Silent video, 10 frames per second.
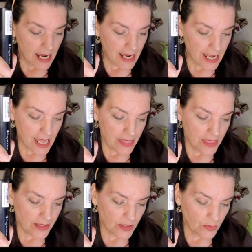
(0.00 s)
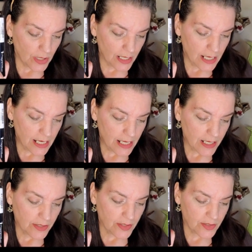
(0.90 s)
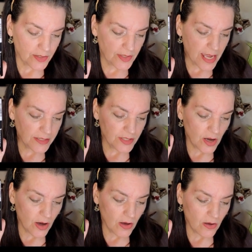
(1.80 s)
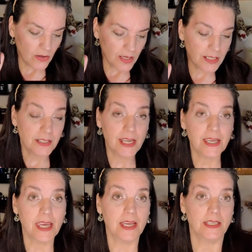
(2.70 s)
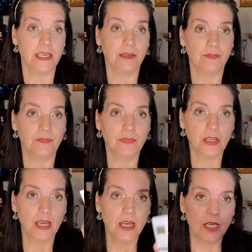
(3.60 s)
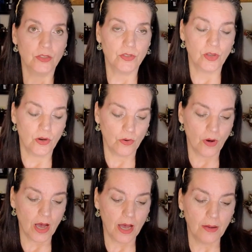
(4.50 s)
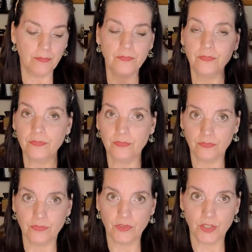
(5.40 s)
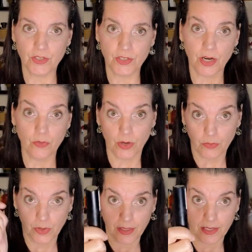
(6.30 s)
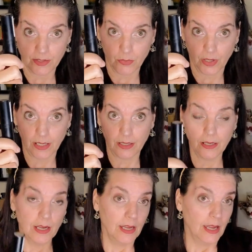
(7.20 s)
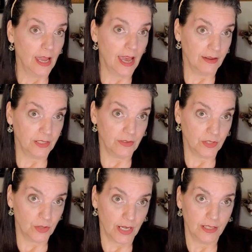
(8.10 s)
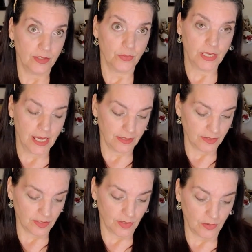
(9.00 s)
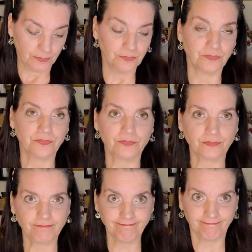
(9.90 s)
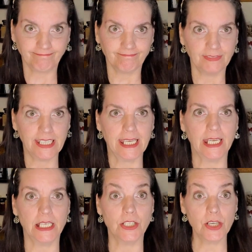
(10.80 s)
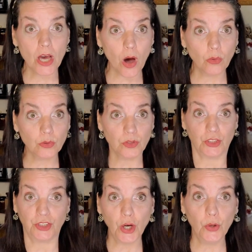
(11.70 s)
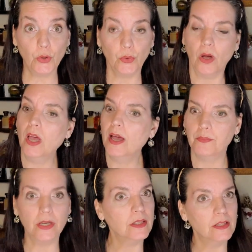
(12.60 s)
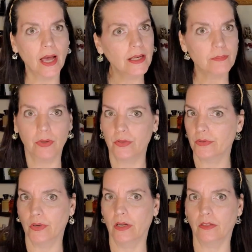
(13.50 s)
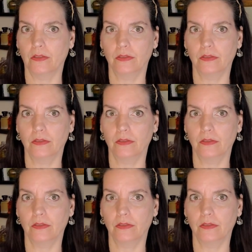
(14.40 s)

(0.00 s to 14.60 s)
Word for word: And this one is Santal de Kandy. So um, just started working with this one. Haven't even tried this one yet. So get into those too. I'm really liking Boucheron.